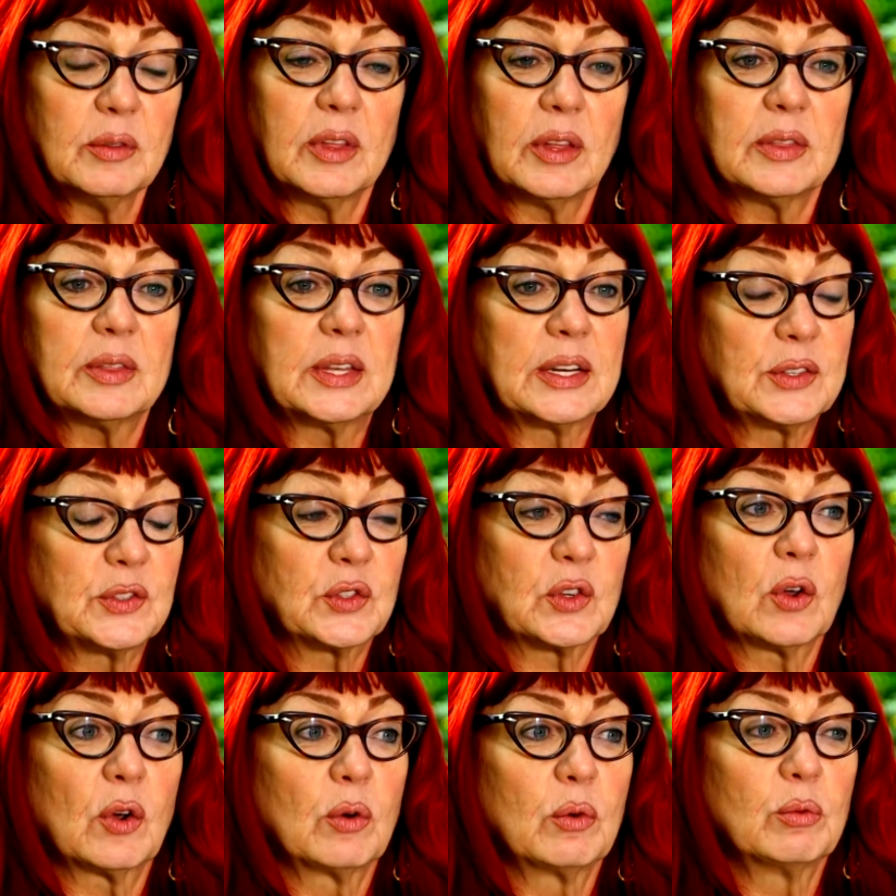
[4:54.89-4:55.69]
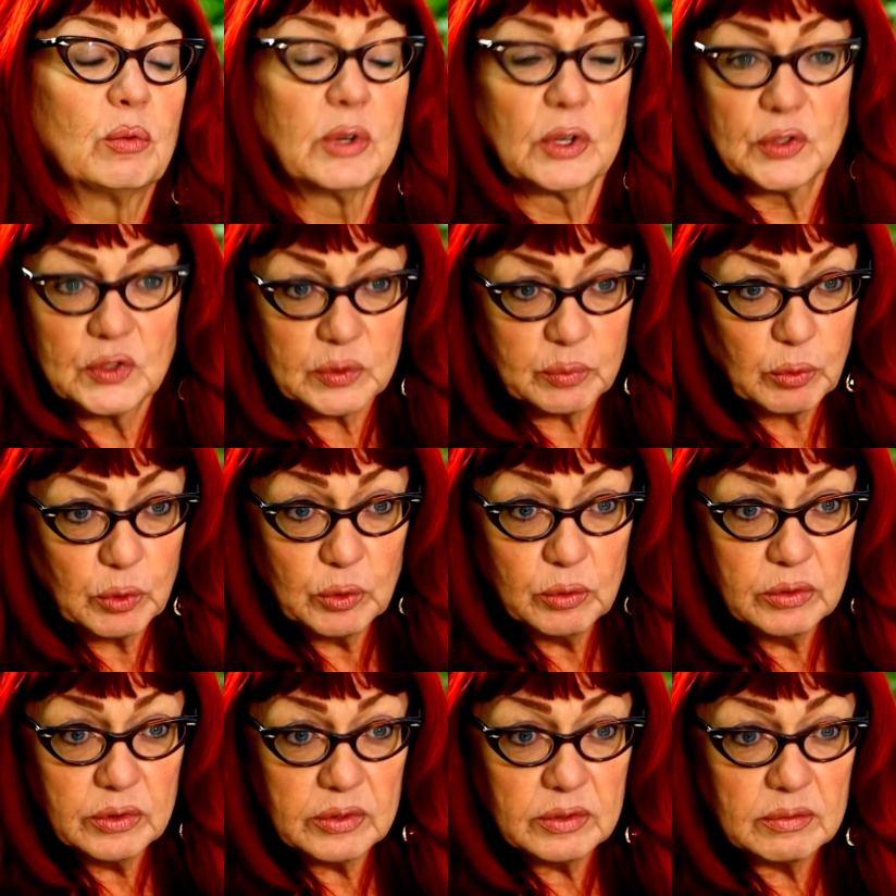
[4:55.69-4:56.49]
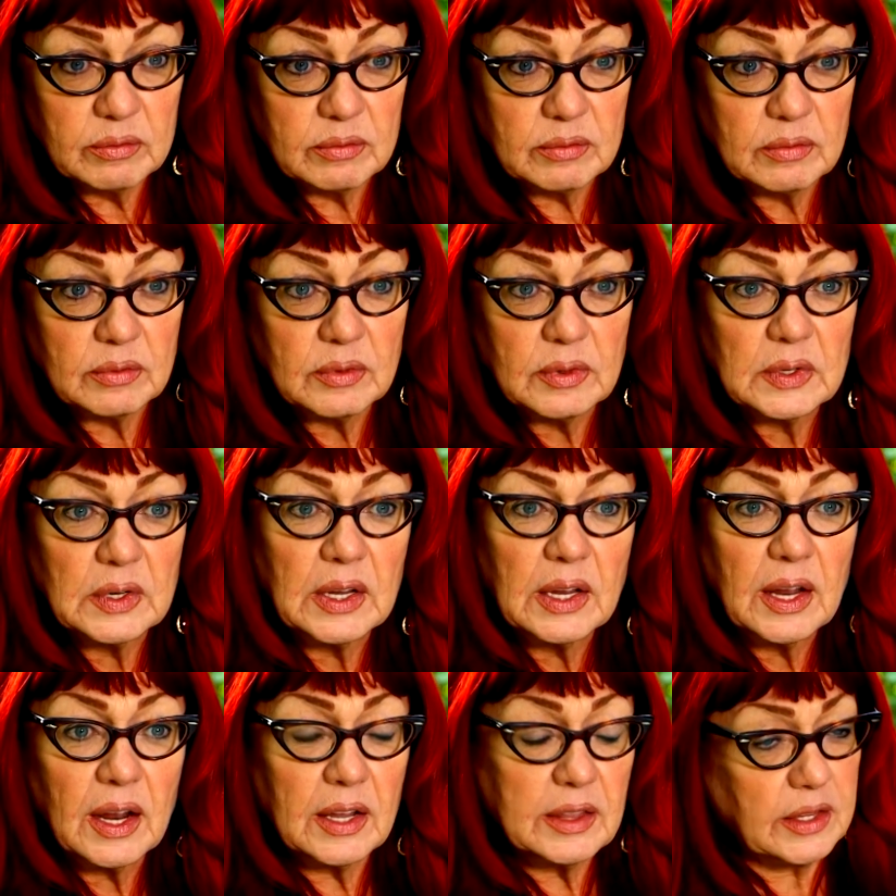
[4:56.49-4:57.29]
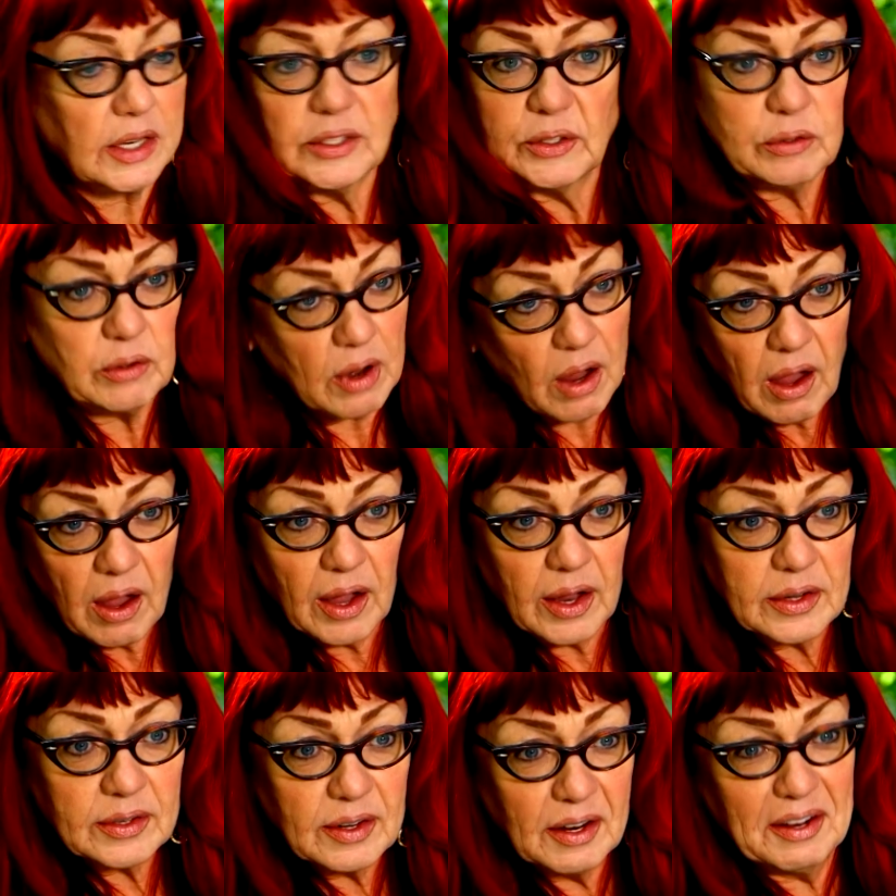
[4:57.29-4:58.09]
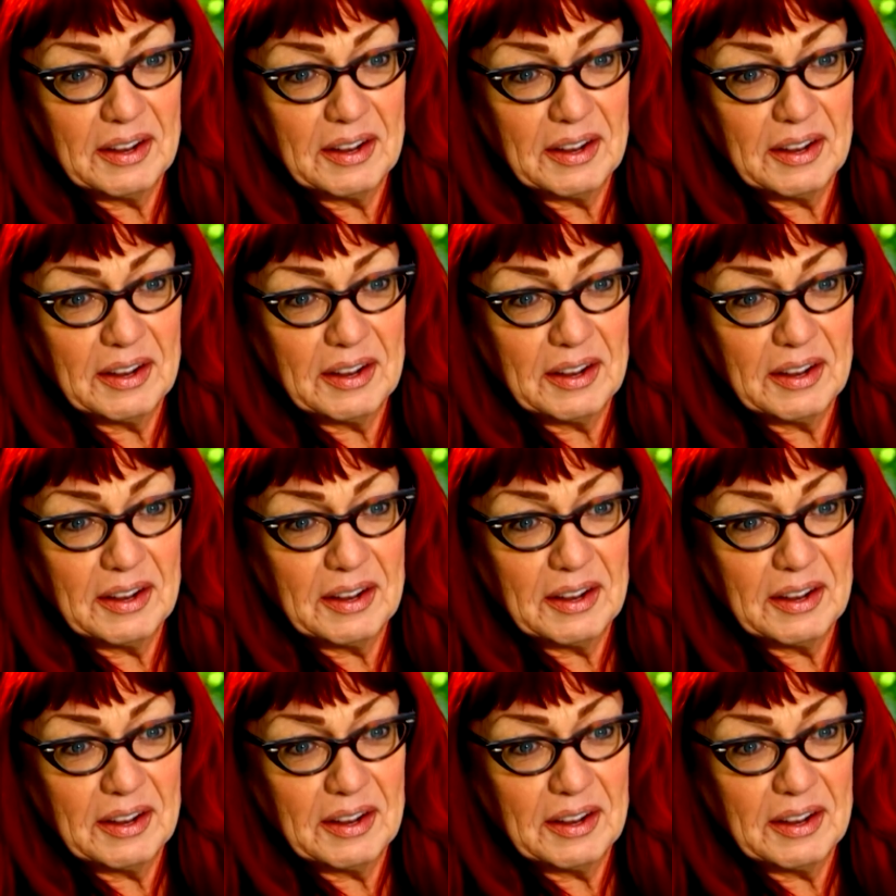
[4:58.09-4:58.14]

that things go real smooth, and they do not.